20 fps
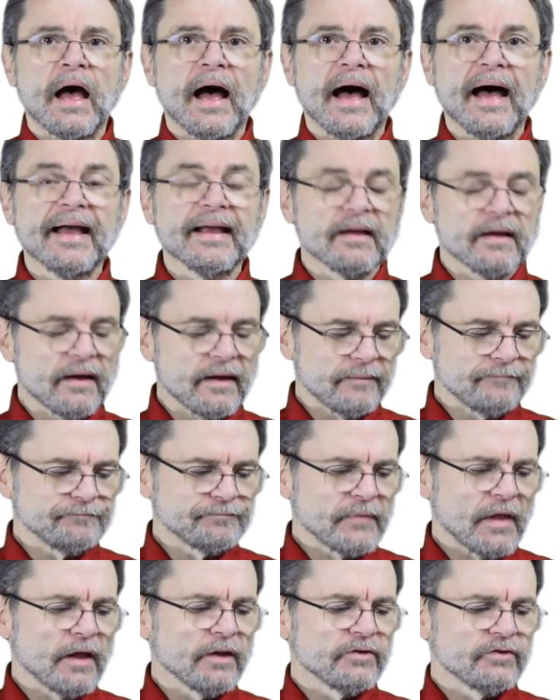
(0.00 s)
I
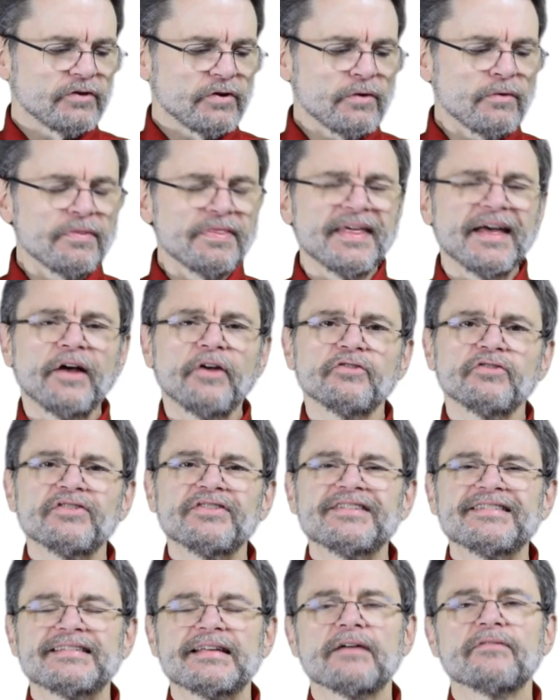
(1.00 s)
got
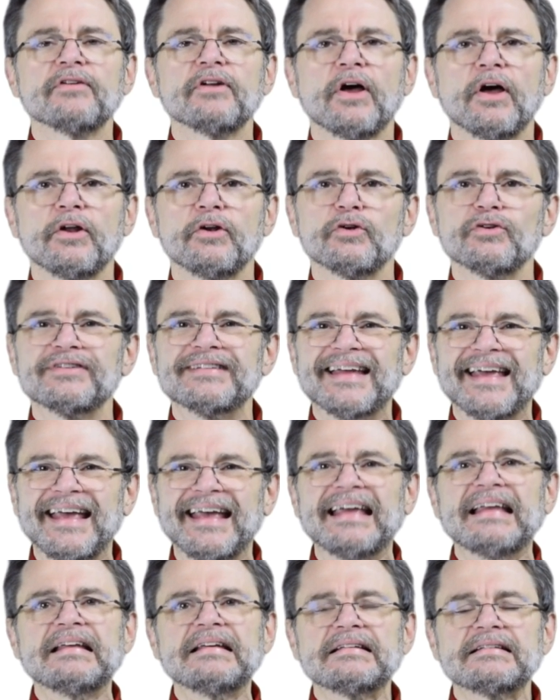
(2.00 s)

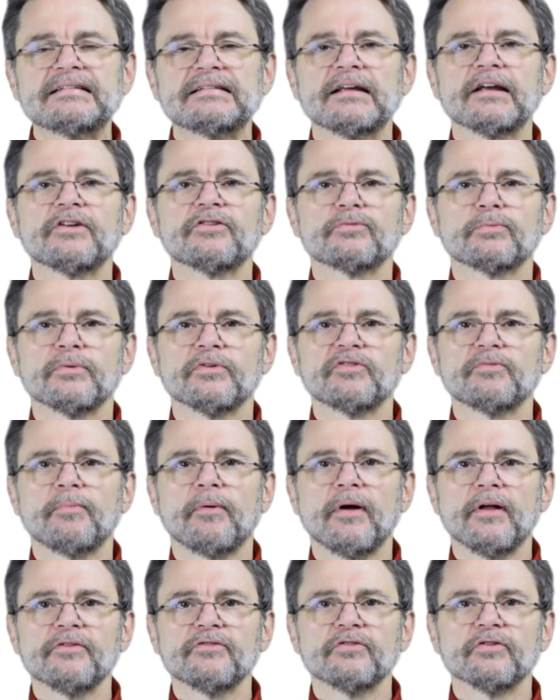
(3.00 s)
2,786
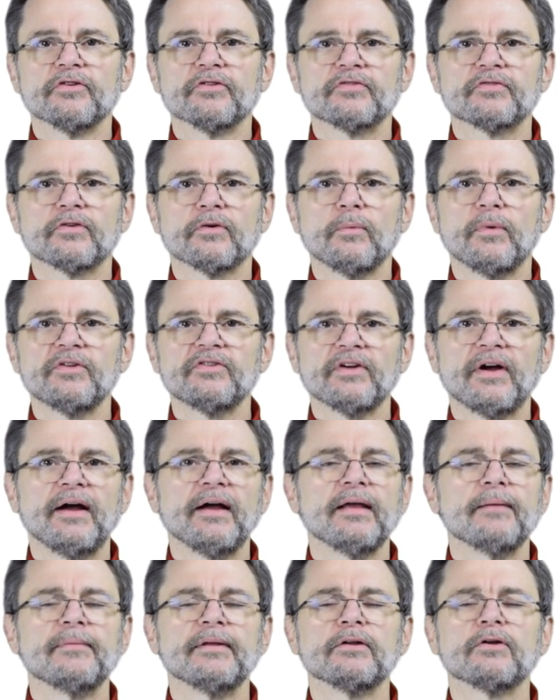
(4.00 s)
responses, for which
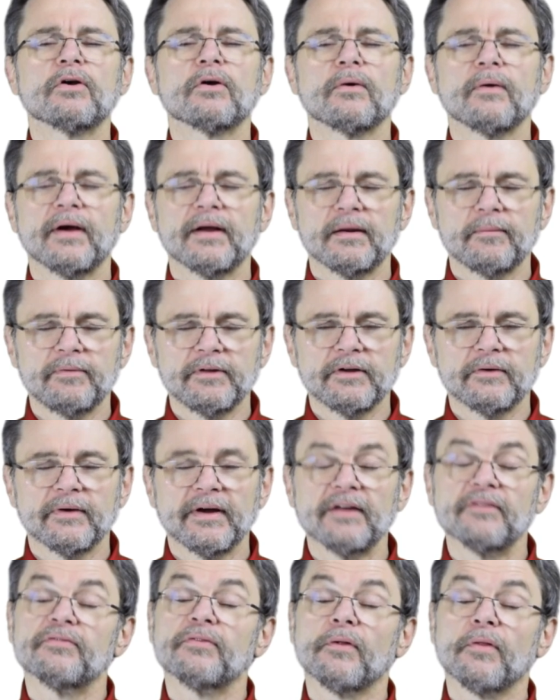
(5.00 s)
I am incredibly
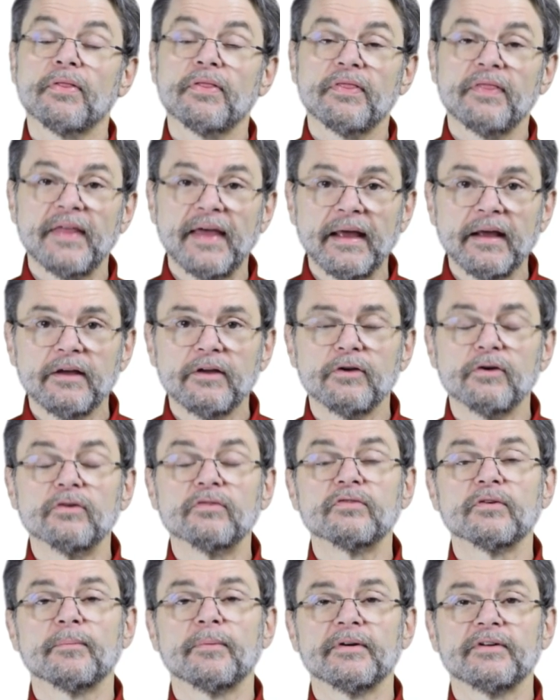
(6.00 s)
grateful. Thank you
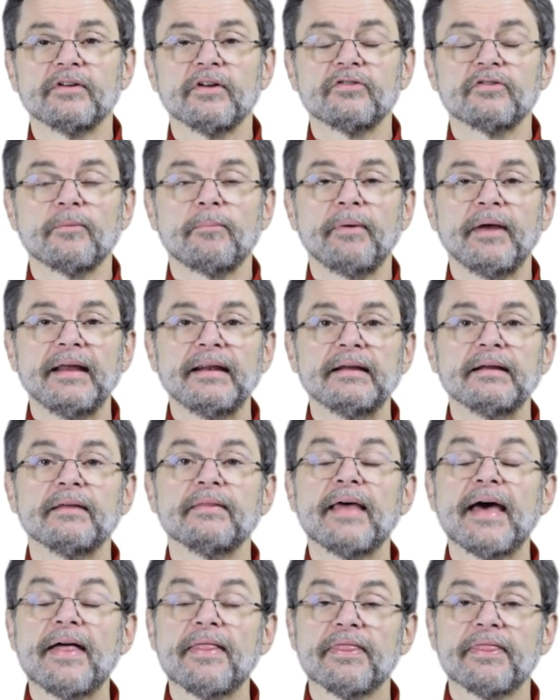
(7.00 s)
for participating
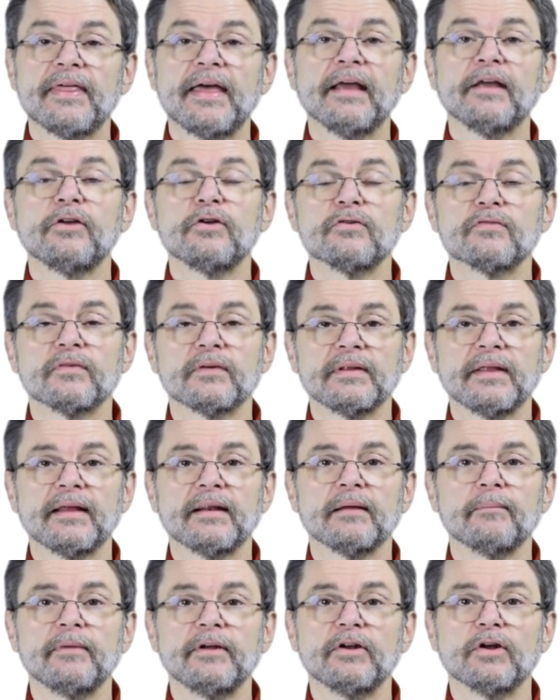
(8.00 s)
in that. Thank you for
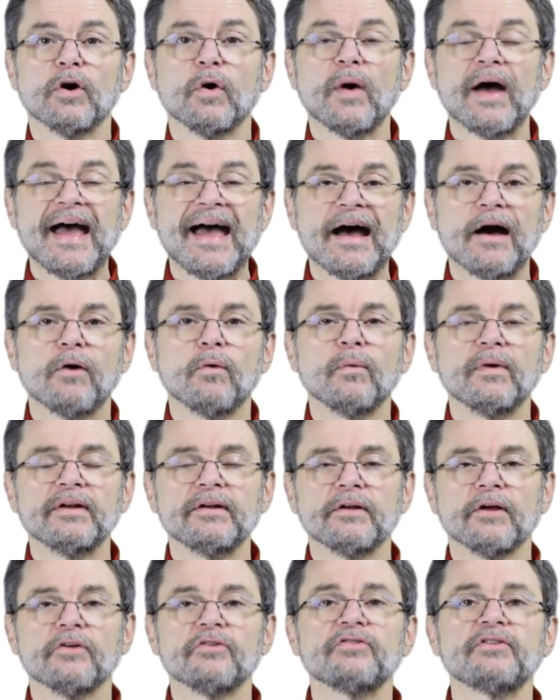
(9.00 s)
letting me know how
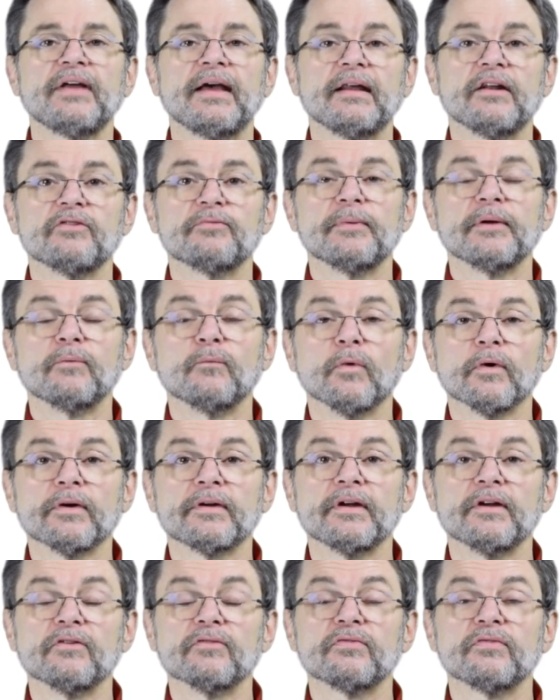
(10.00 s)
Windows 10 has been
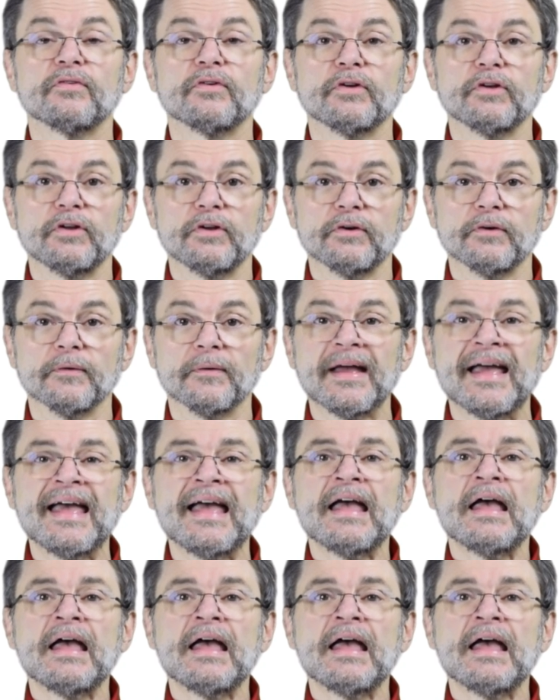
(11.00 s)
working for you.